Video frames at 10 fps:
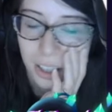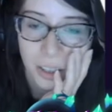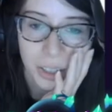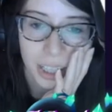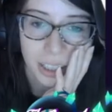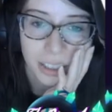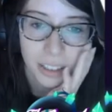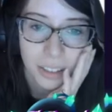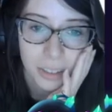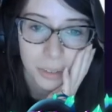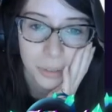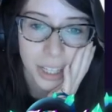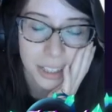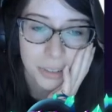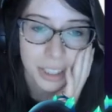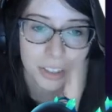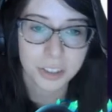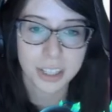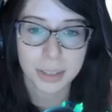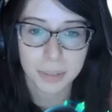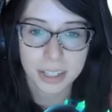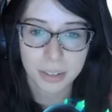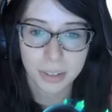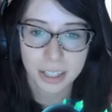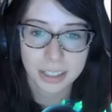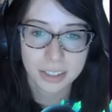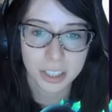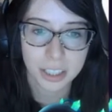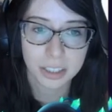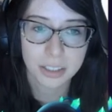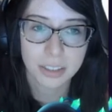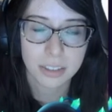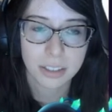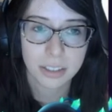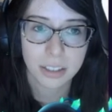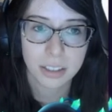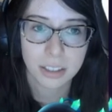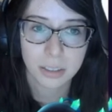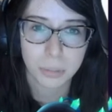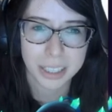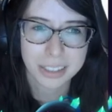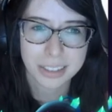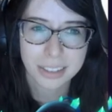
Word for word: Okay. Reflect, raise your team's defense. Curse. What?